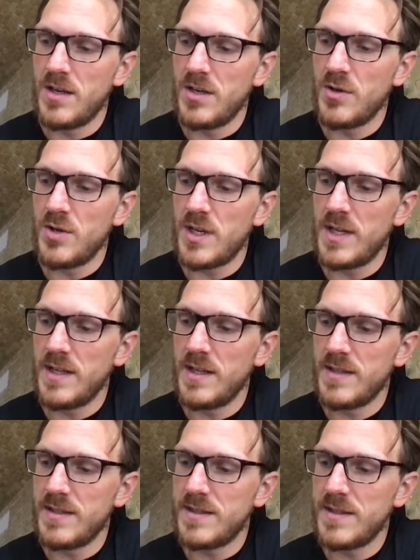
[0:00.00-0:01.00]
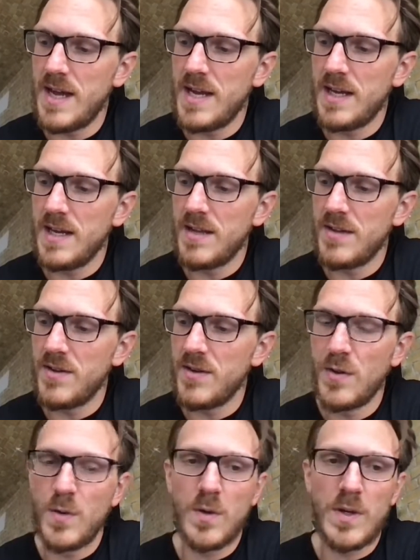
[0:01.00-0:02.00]
usually the signing
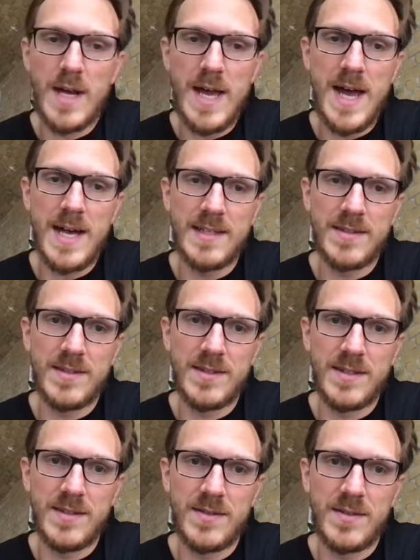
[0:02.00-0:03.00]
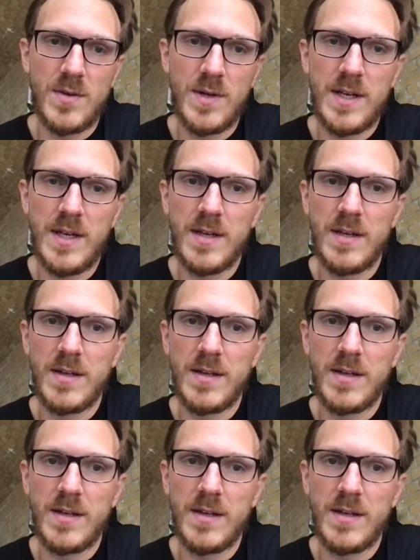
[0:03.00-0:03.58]
into class is only